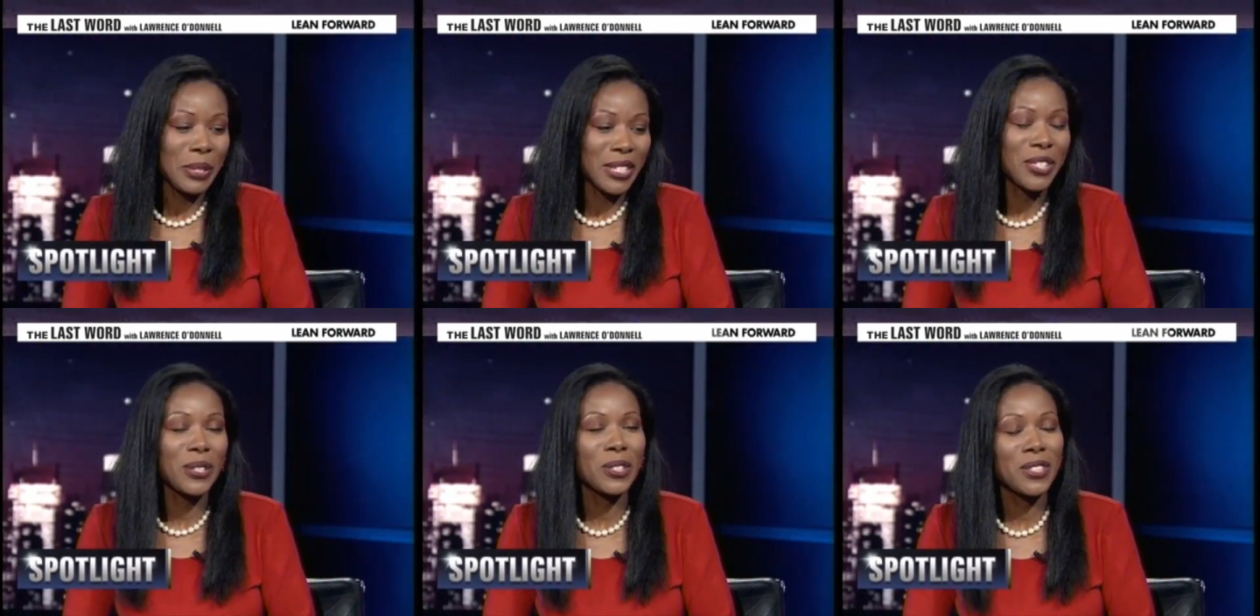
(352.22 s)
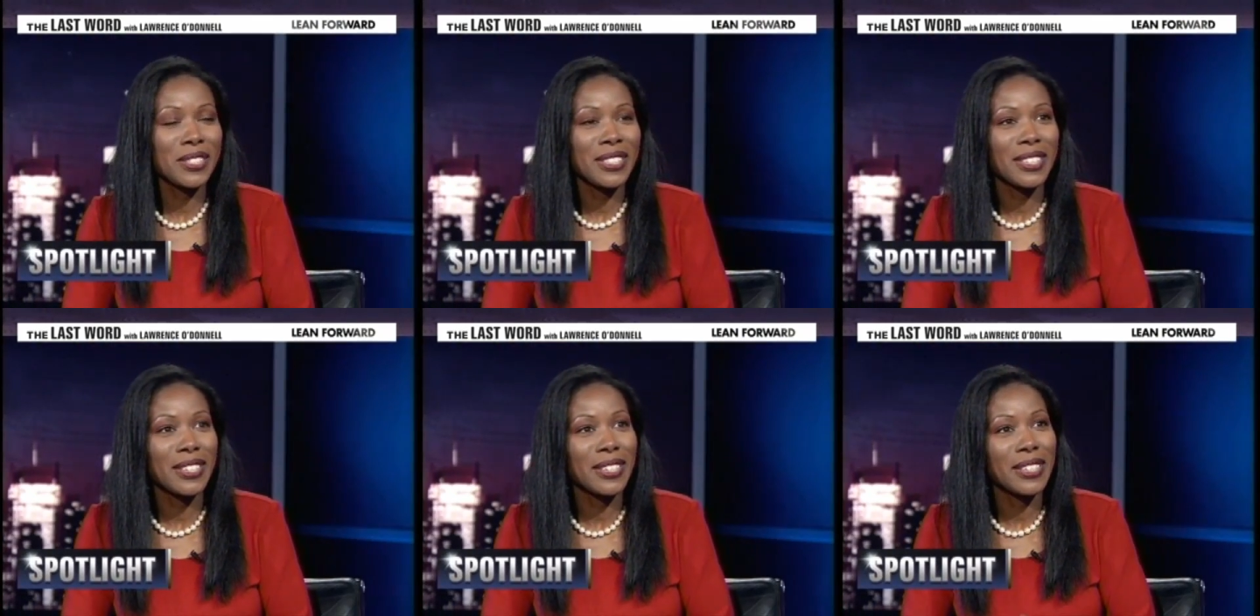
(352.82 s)
was a surgeon
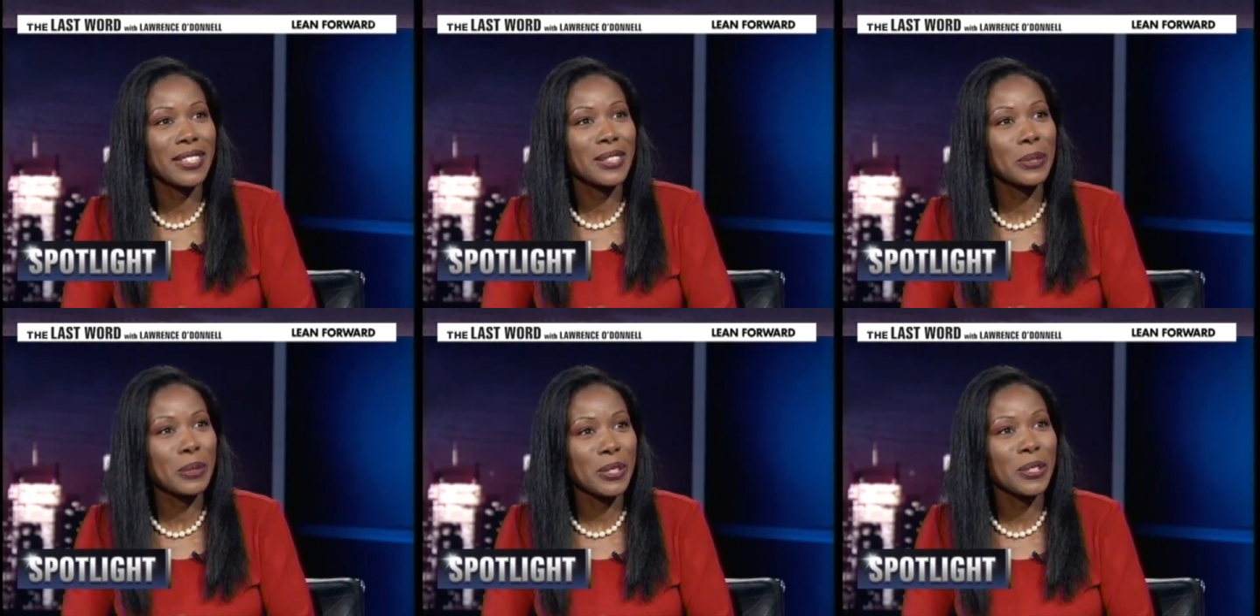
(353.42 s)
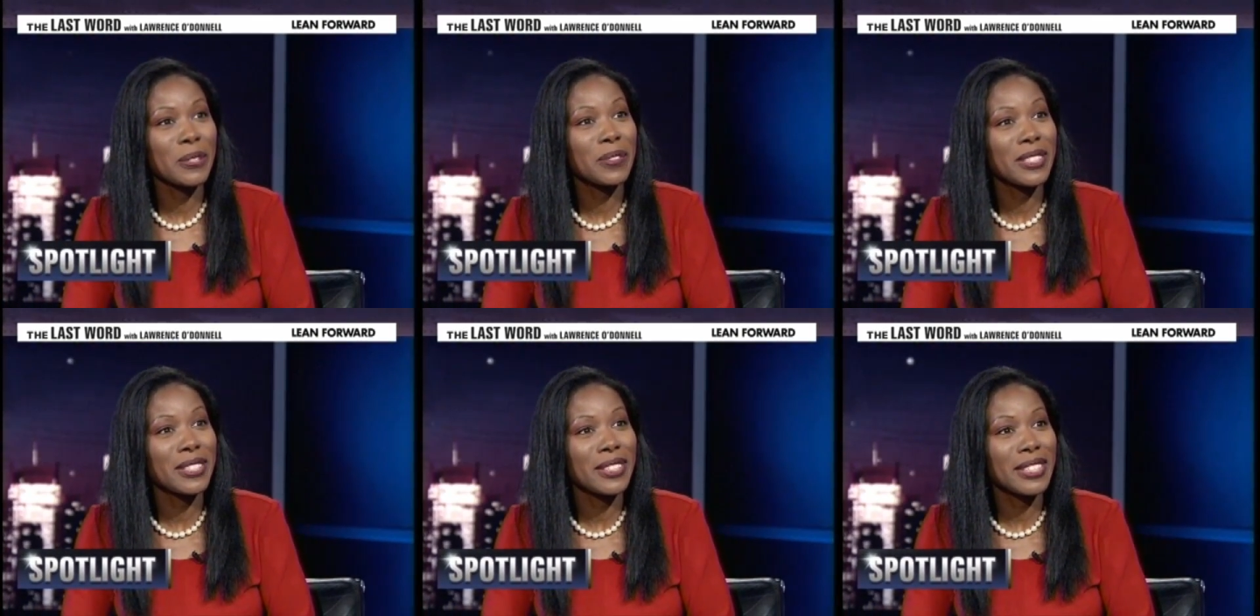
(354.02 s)
who served
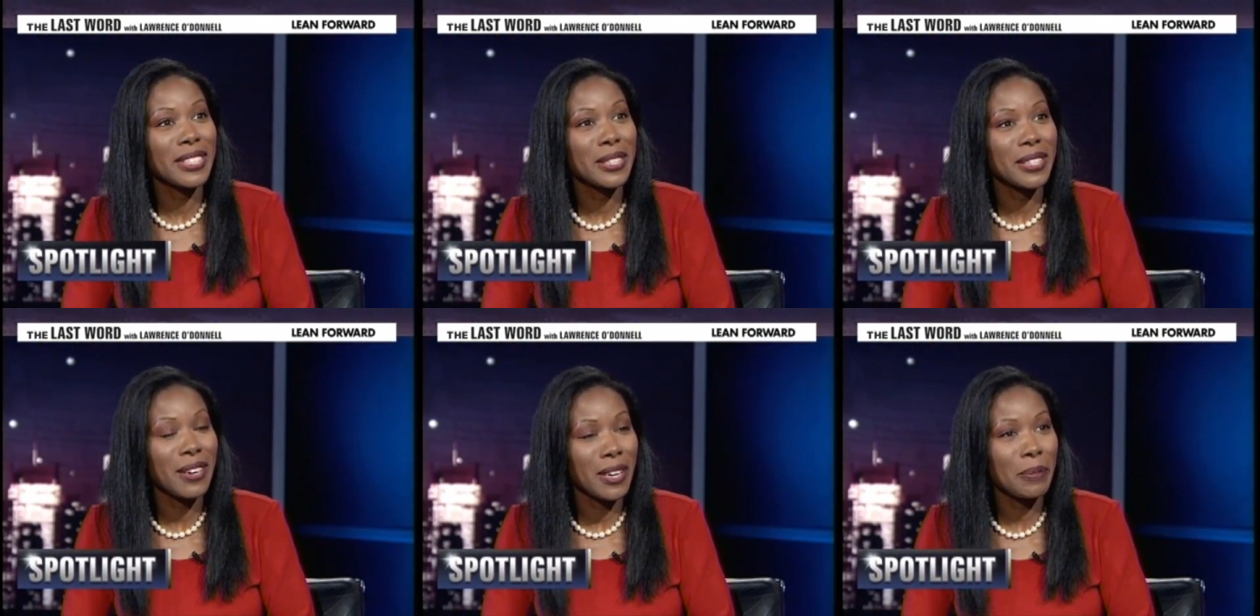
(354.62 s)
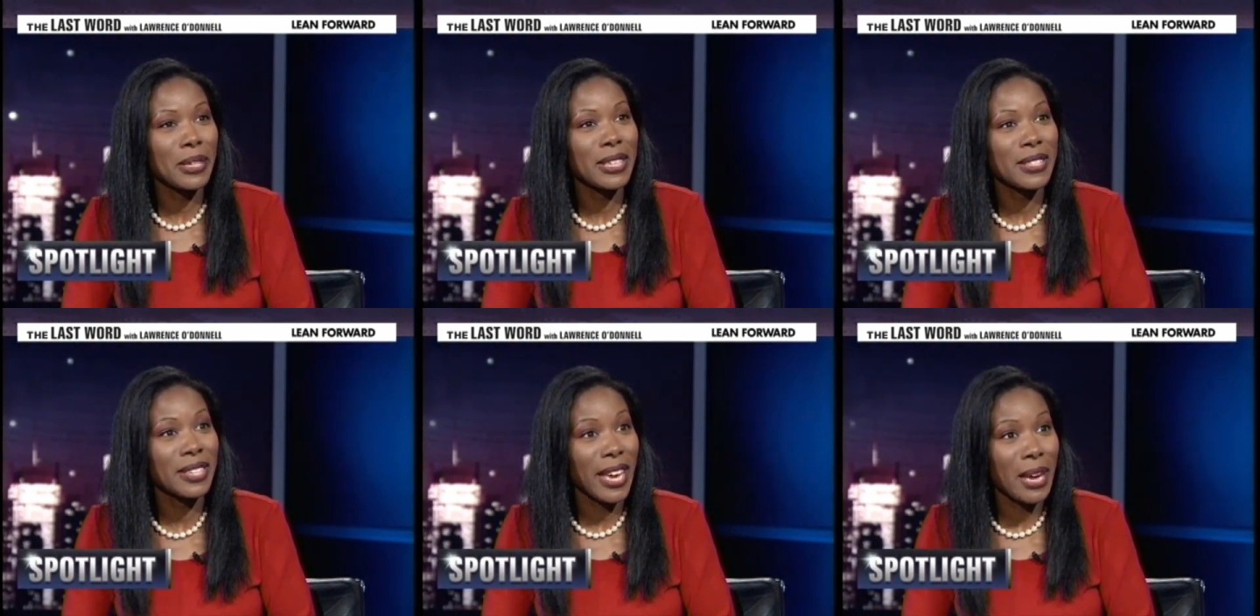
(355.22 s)
in the Army
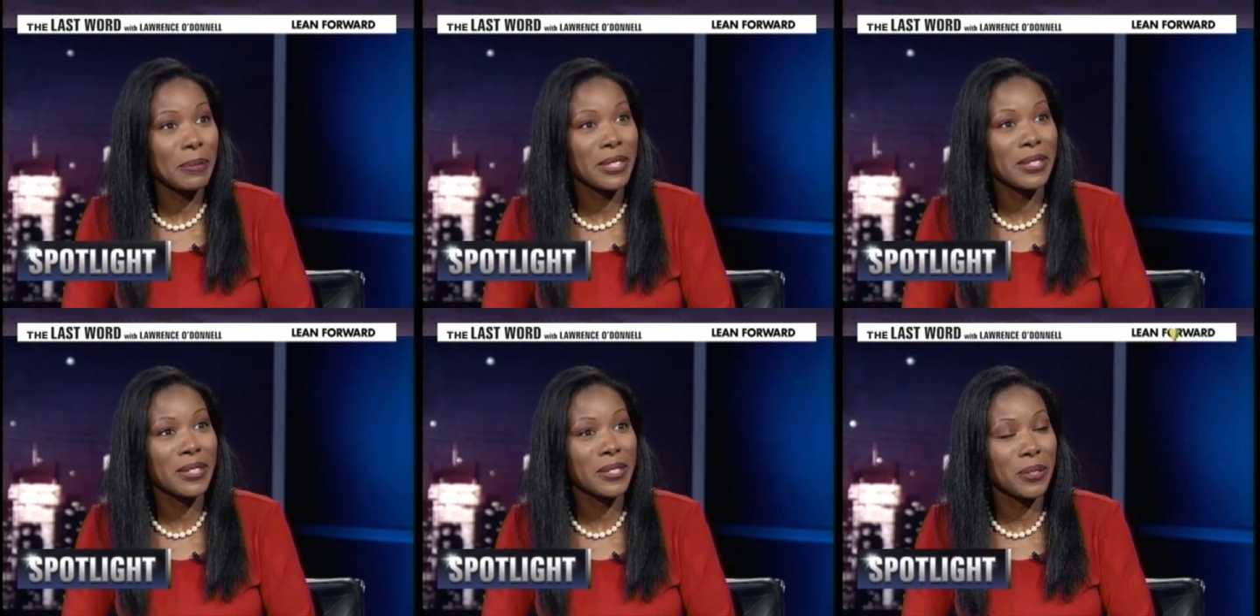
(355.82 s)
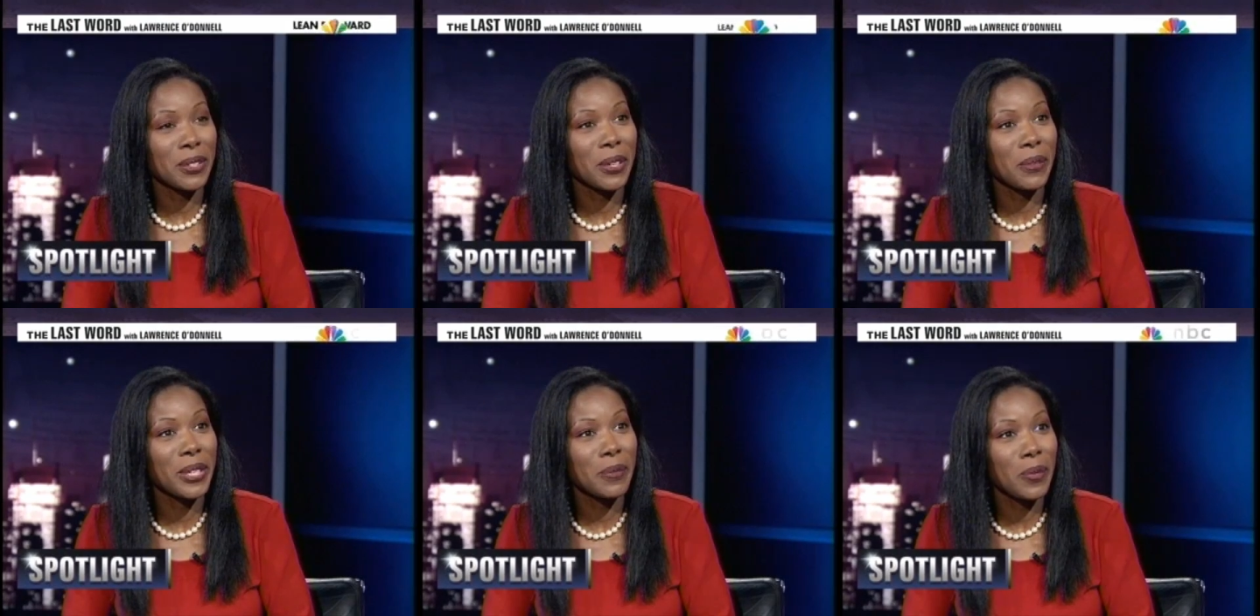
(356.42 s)
as a captain during the
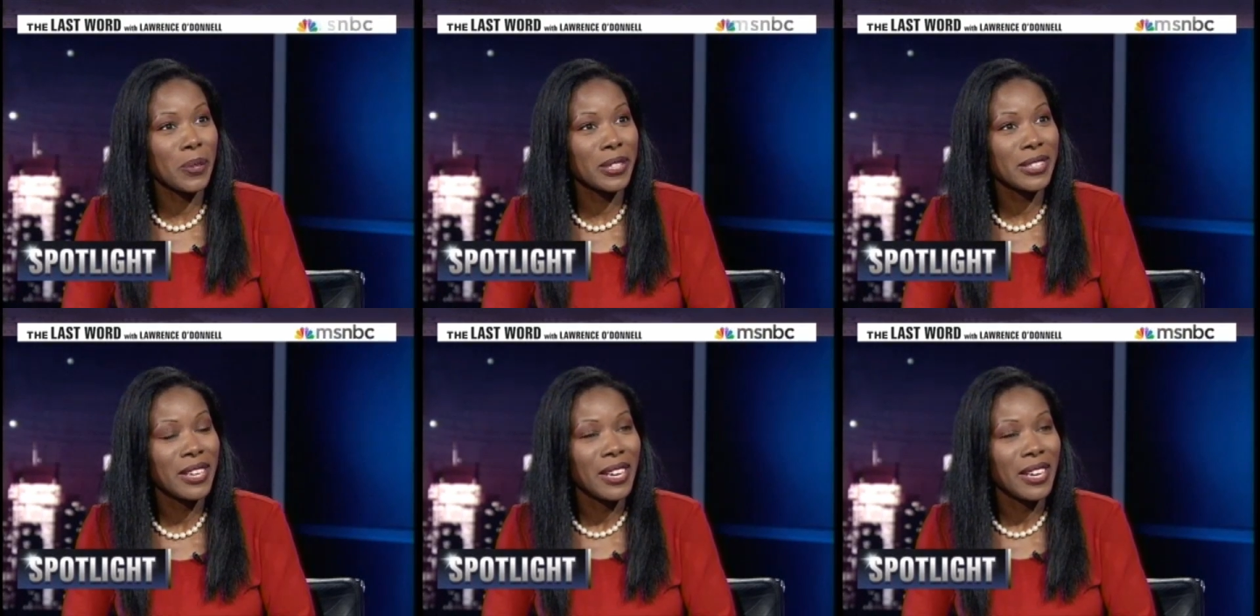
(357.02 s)
Korean War.